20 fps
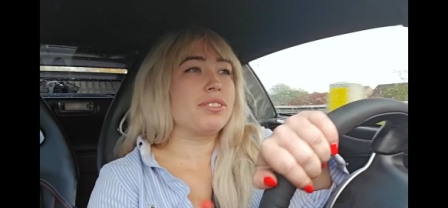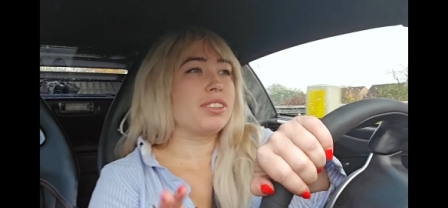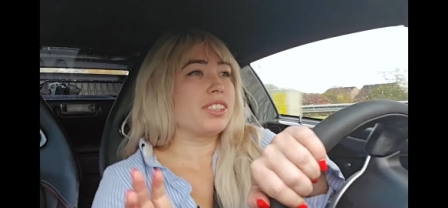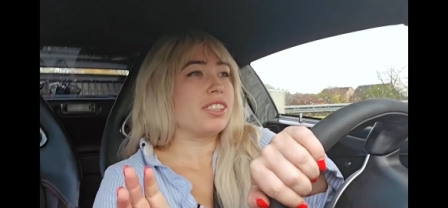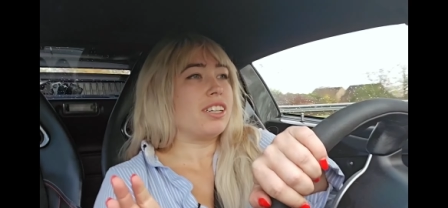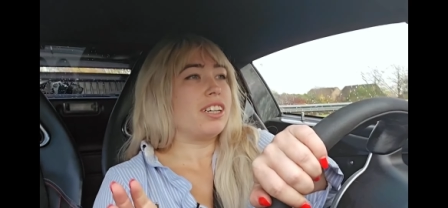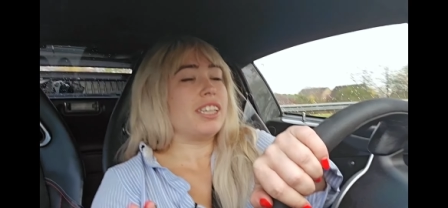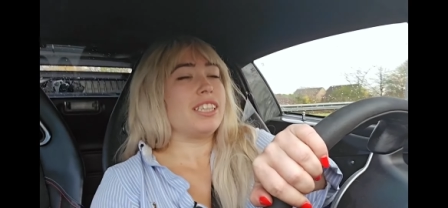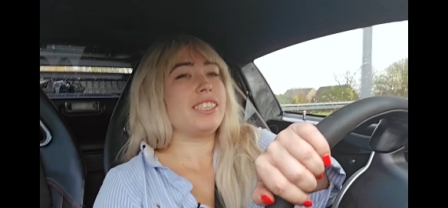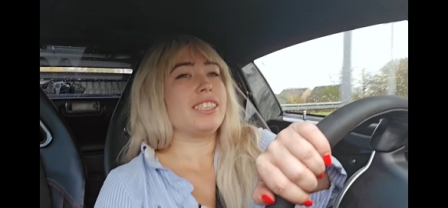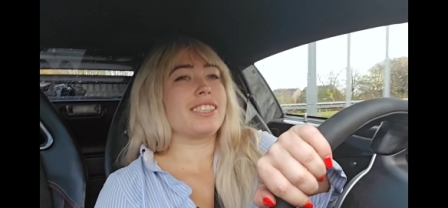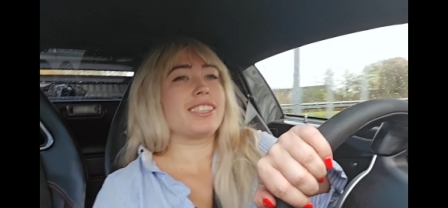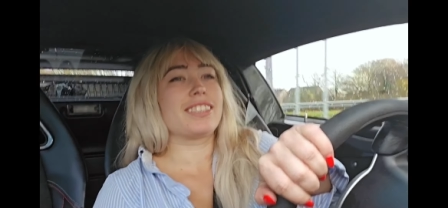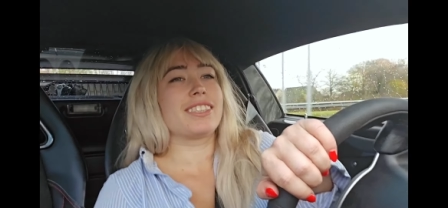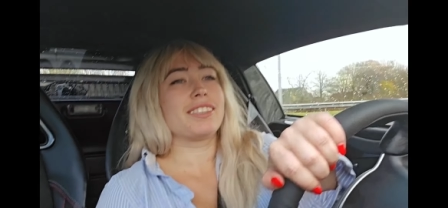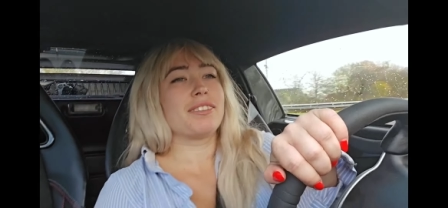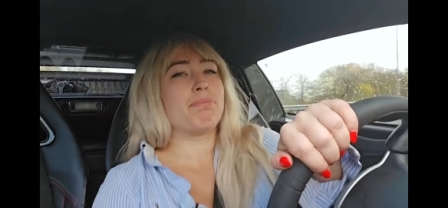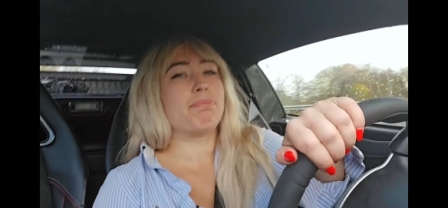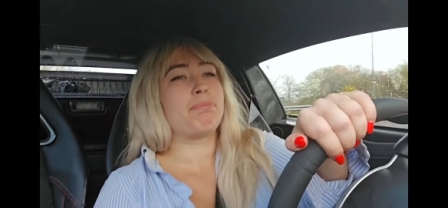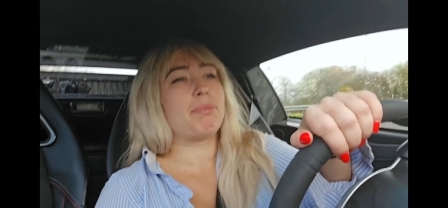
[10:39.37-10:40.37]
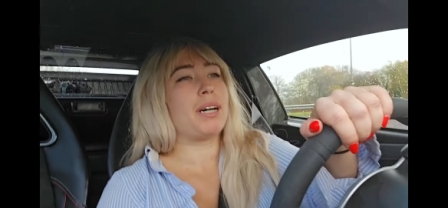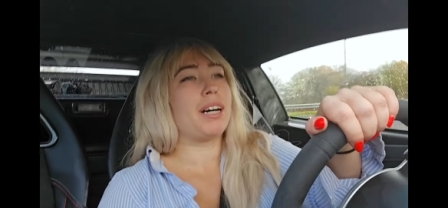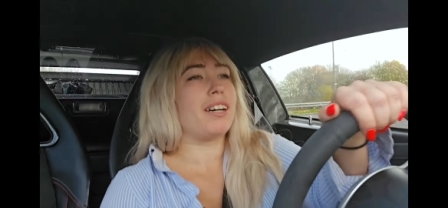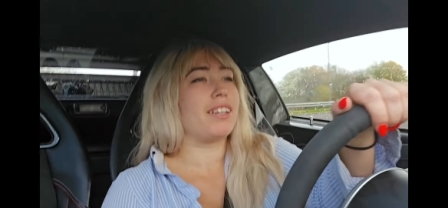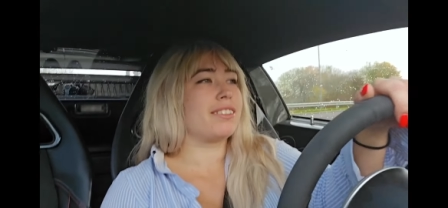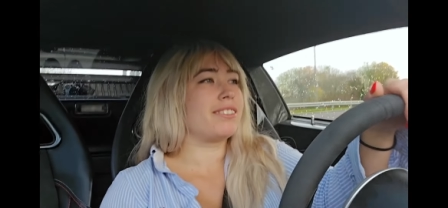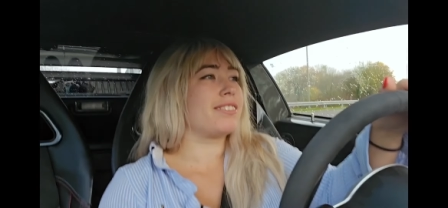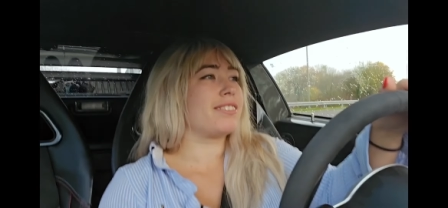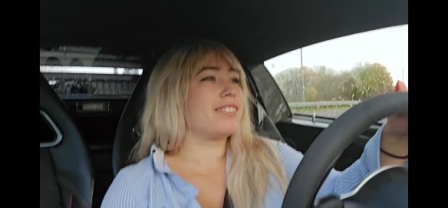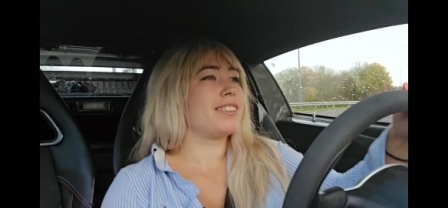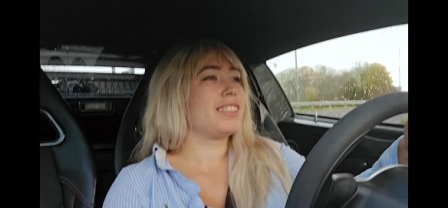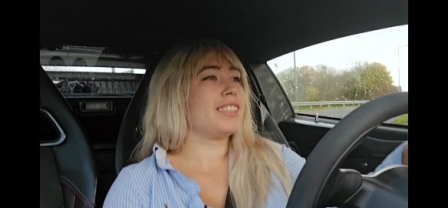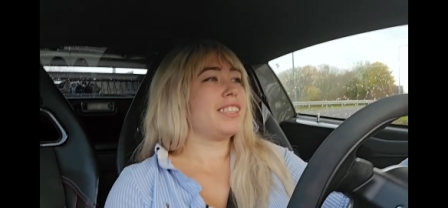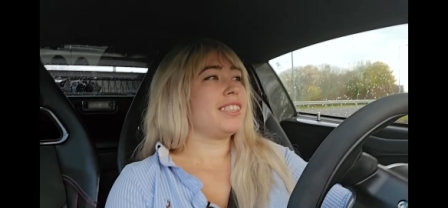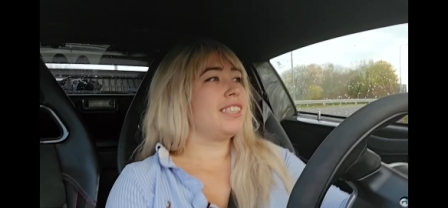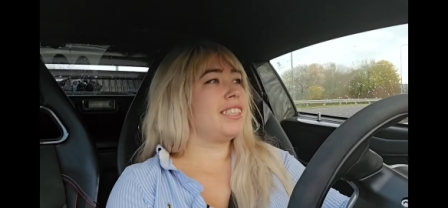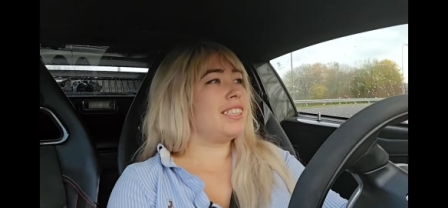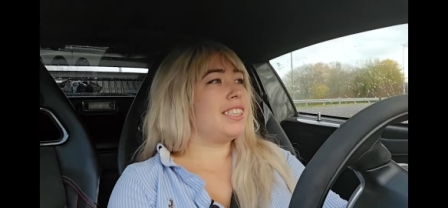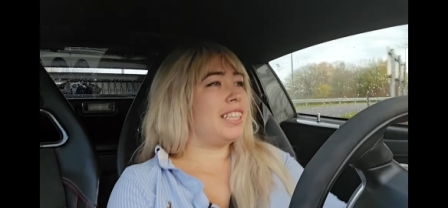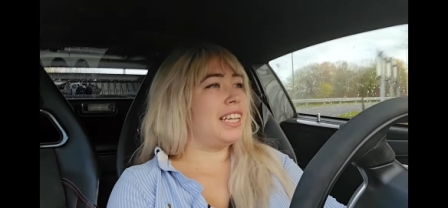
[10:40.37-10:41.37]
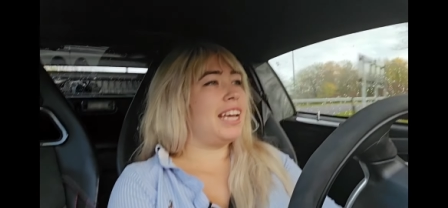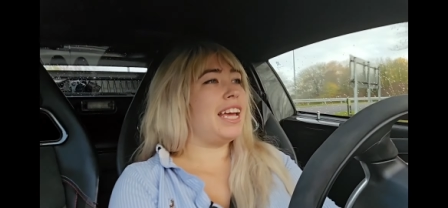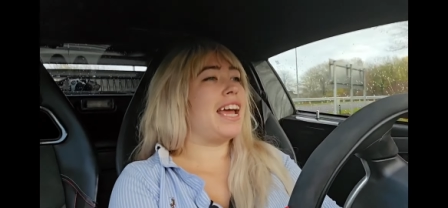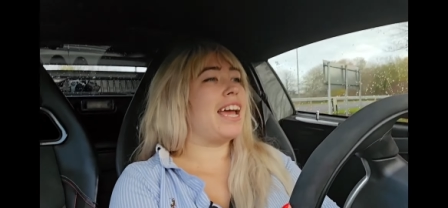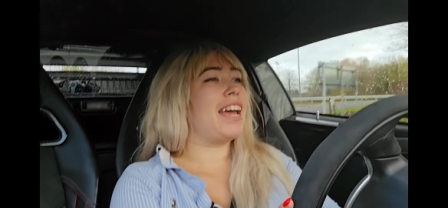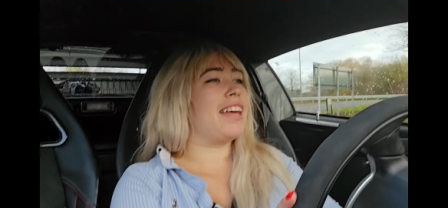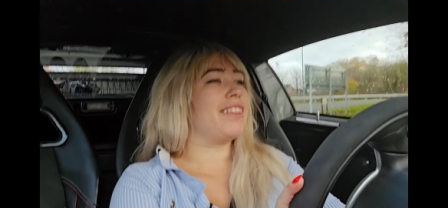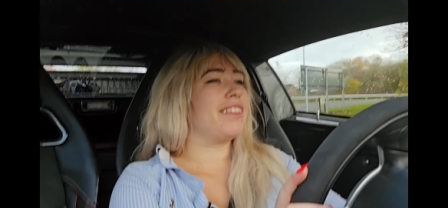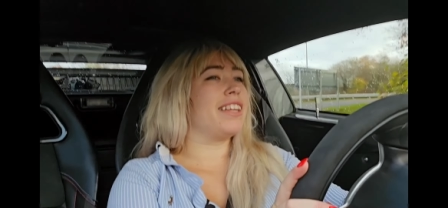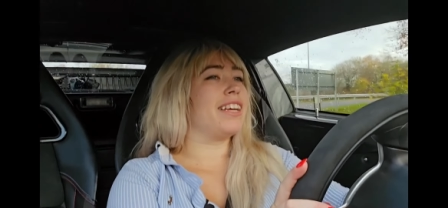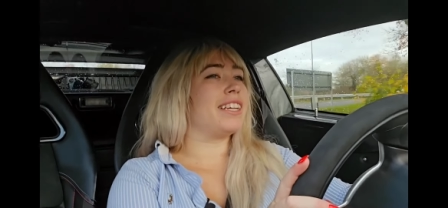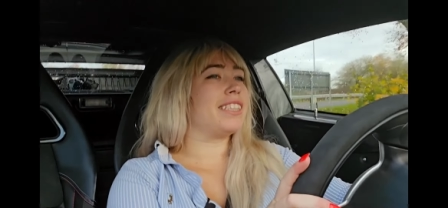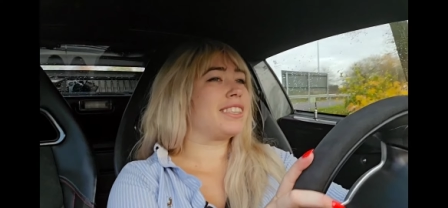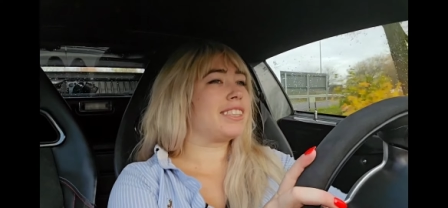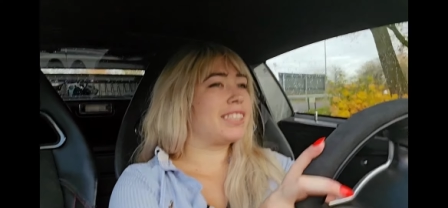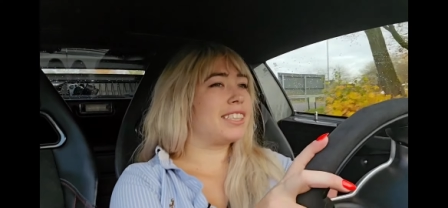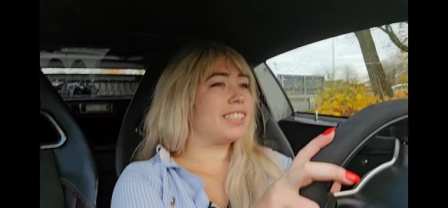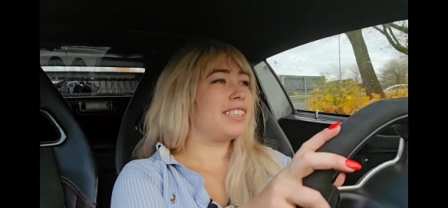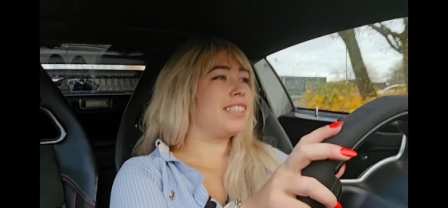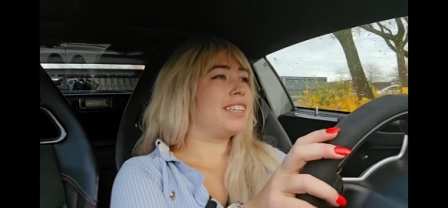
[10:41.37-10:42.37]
nice, but it ain't this.